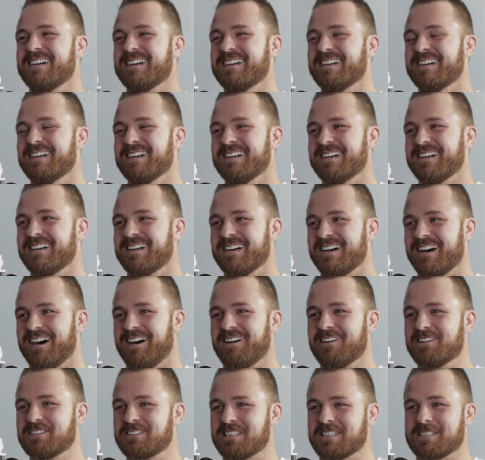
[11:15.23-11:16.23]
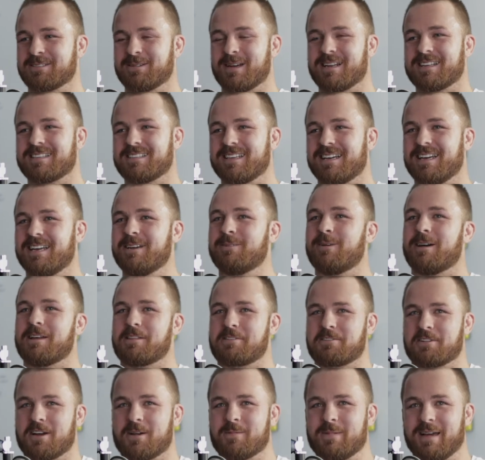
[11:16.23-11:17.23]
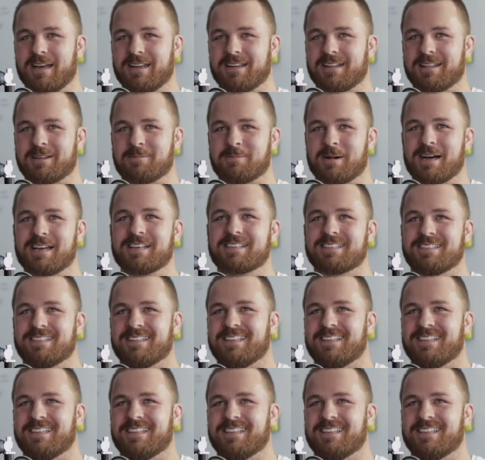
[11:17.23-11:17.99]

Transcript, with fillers: I was just about to say he won't throw me under the bus, and